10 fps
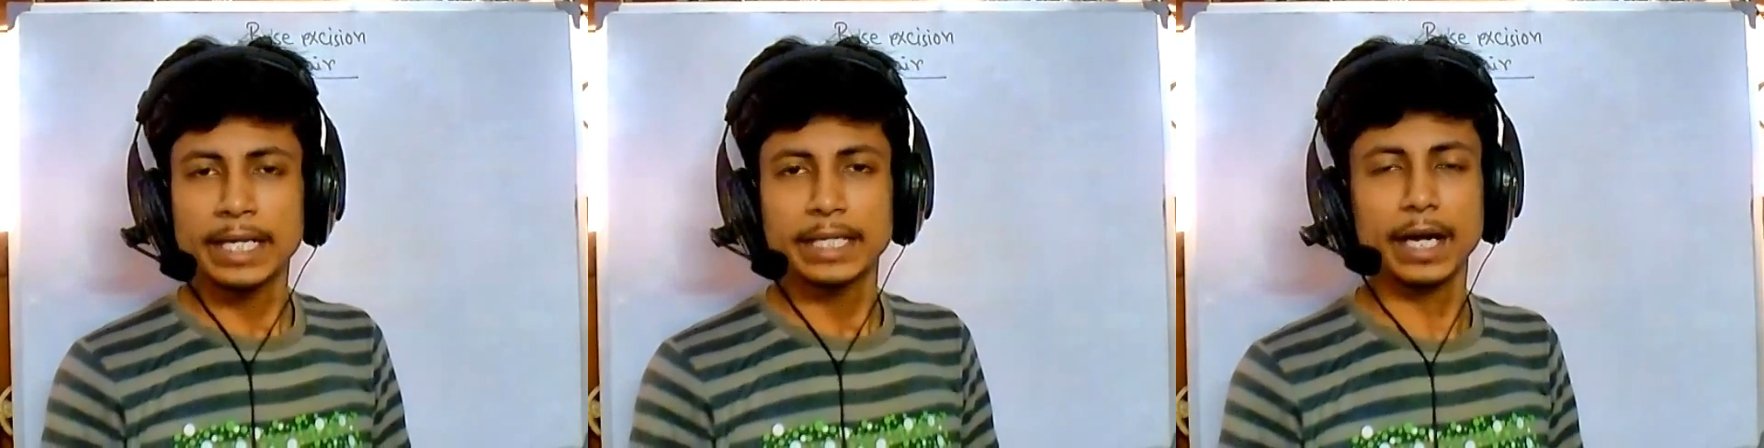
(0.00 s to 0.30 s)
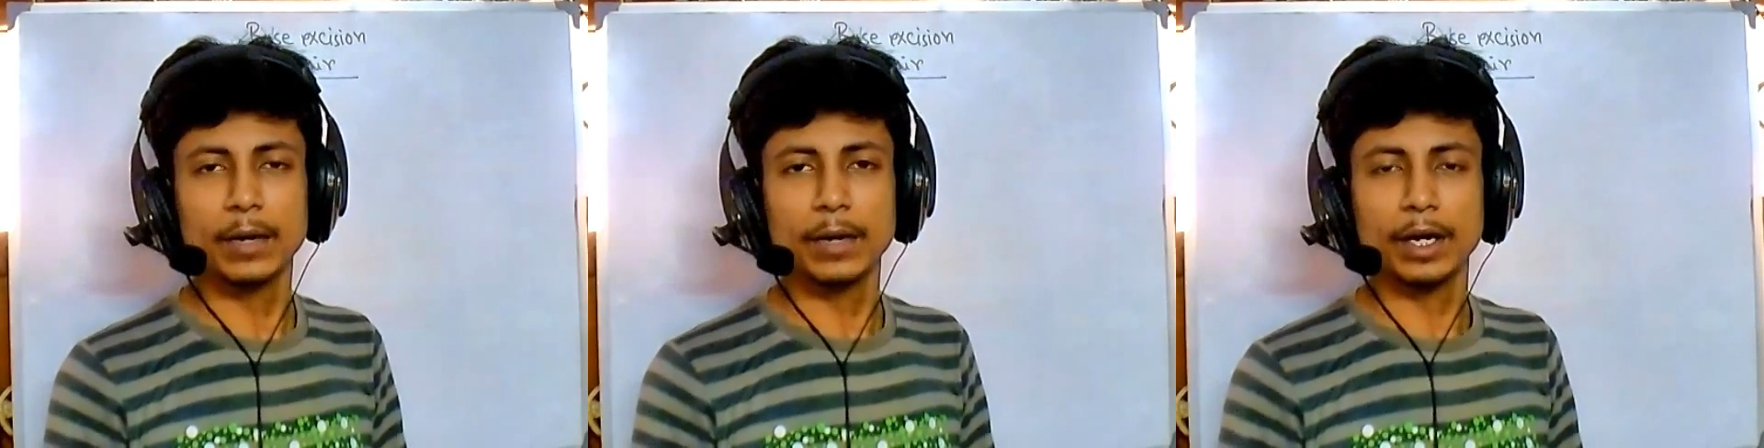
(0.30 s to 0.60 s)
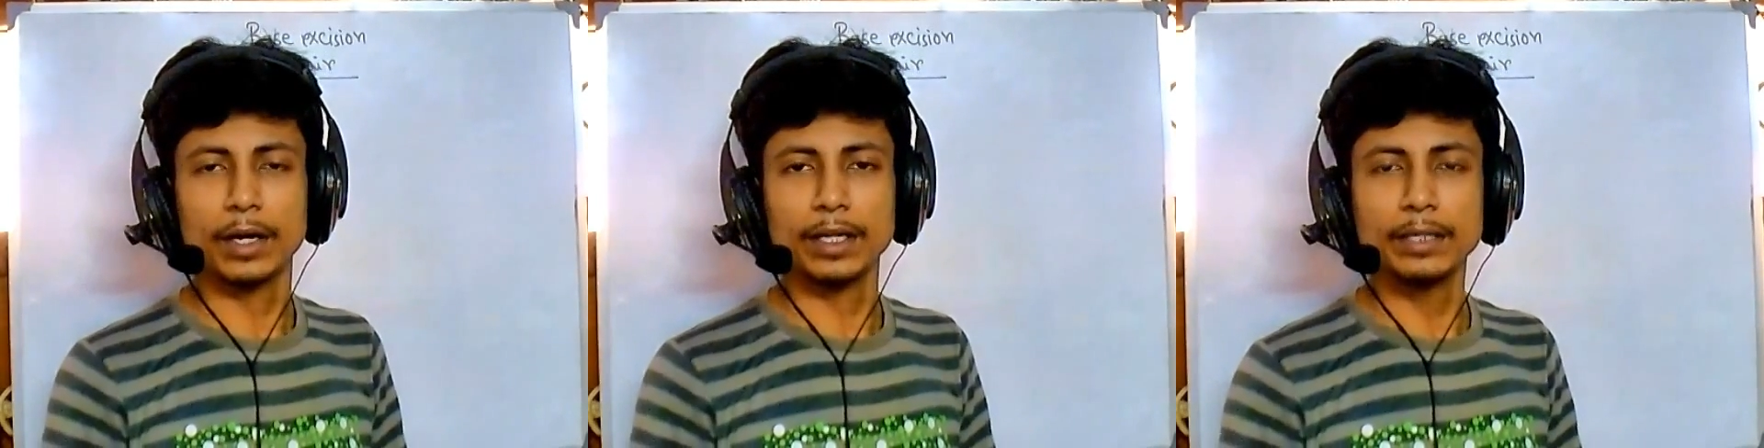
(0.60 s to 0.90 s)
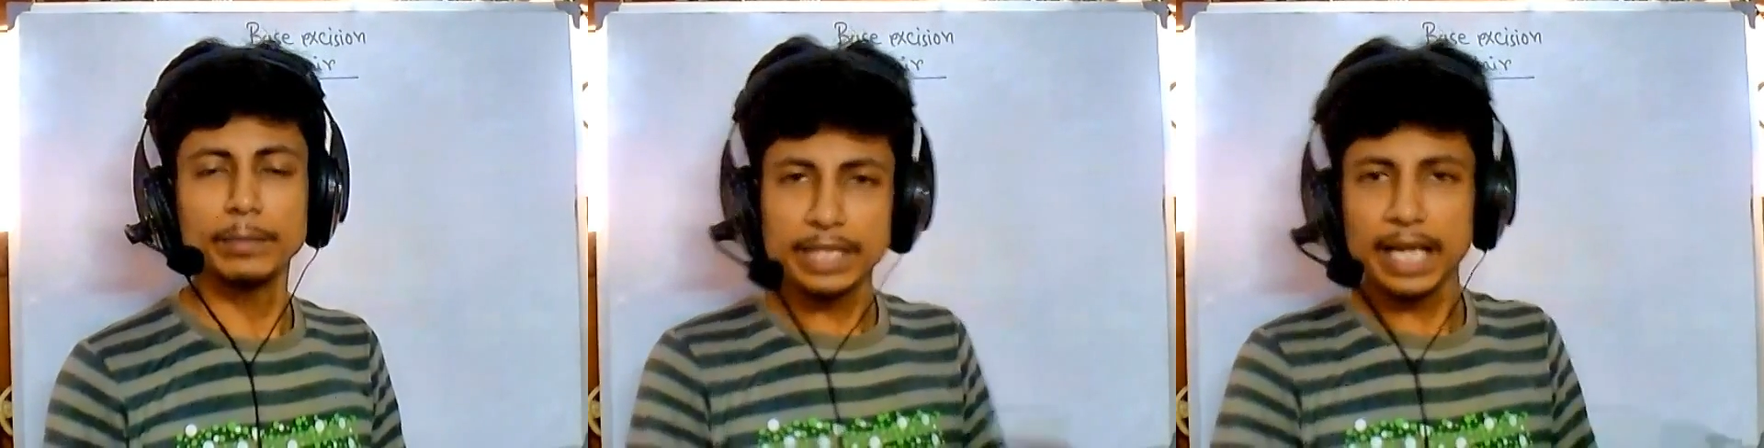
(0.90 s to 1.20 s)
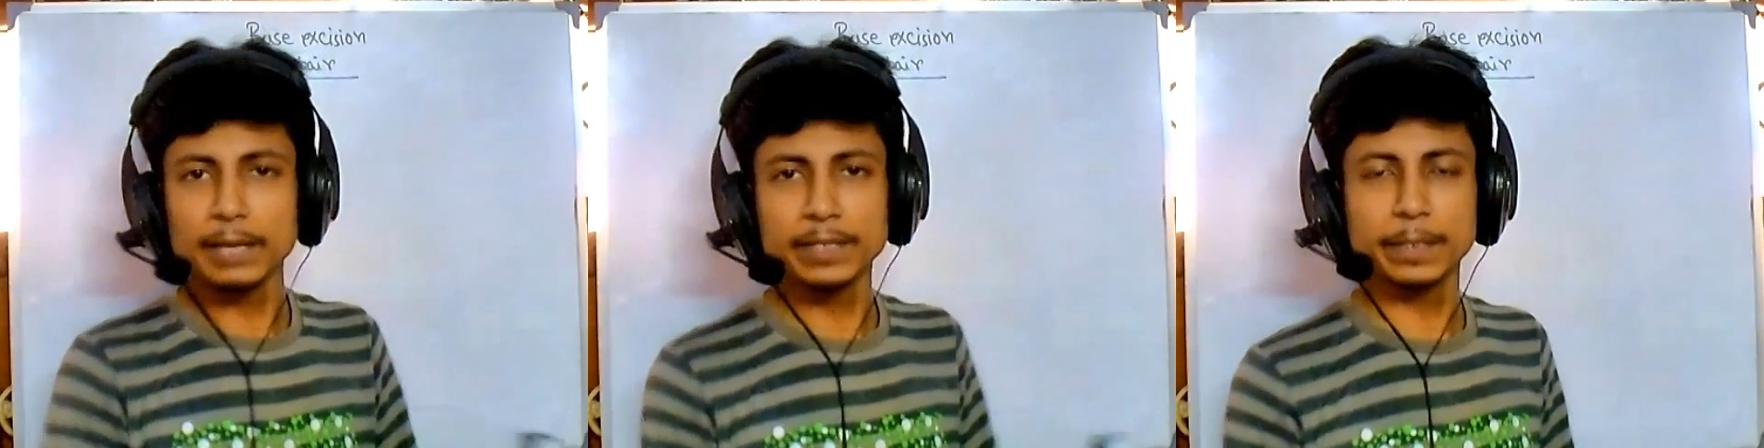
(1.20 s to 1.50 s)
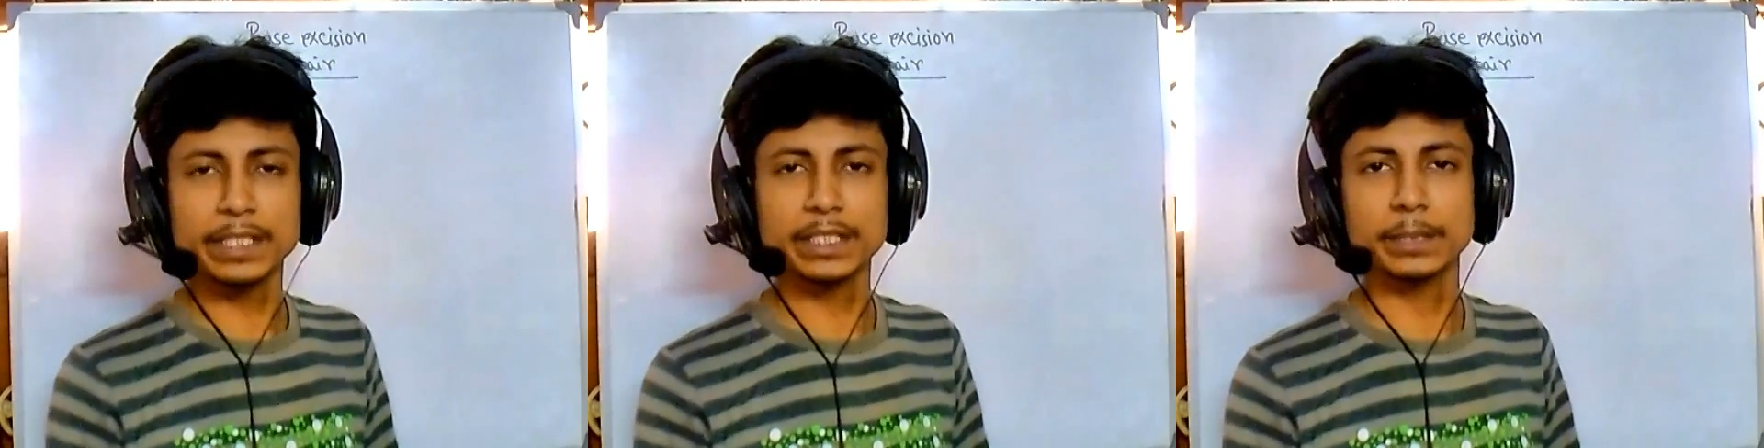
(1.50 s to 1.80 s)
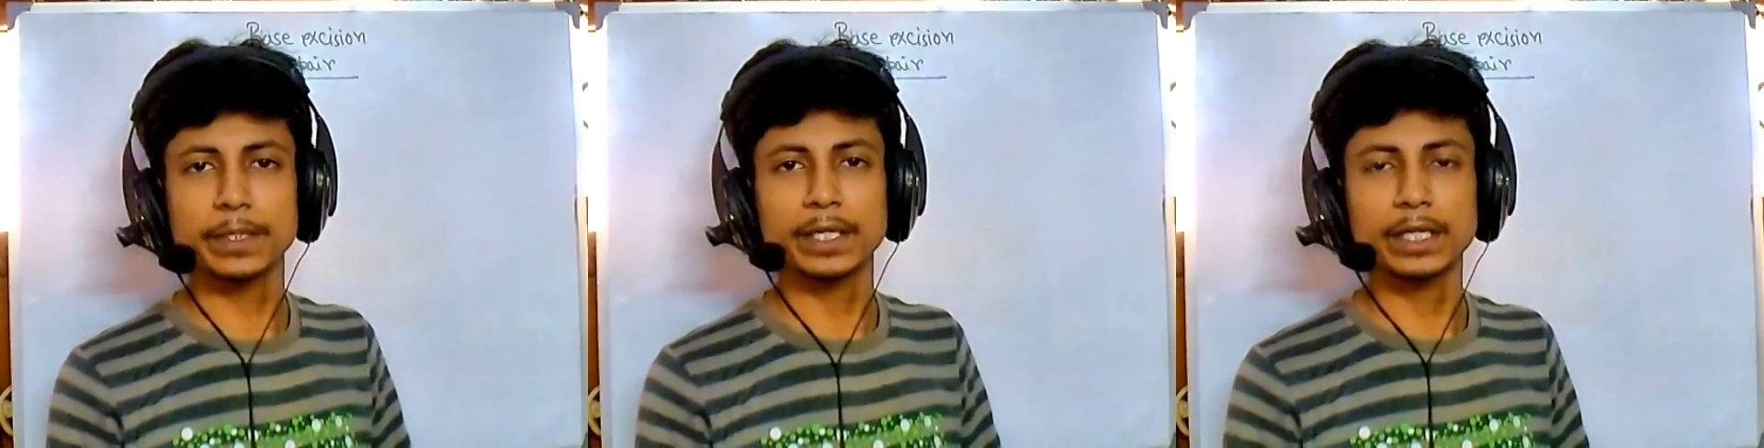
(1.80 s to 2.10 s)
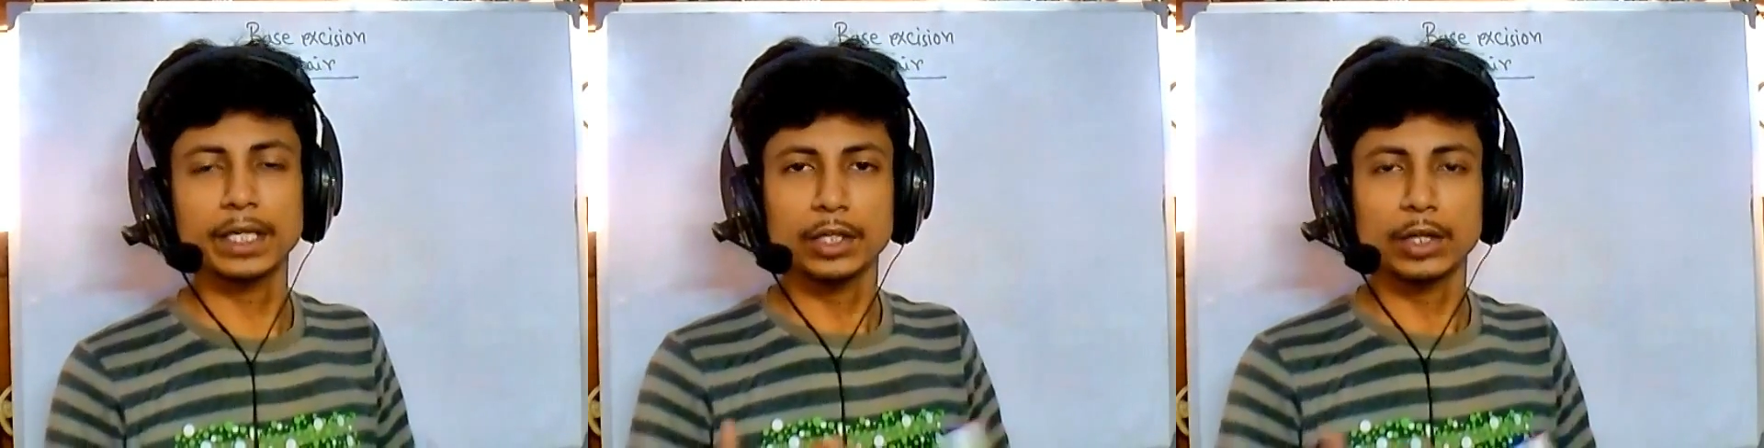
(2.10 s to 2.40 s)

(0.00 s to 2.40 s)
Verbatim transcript: now uh, in methyl mismatch repair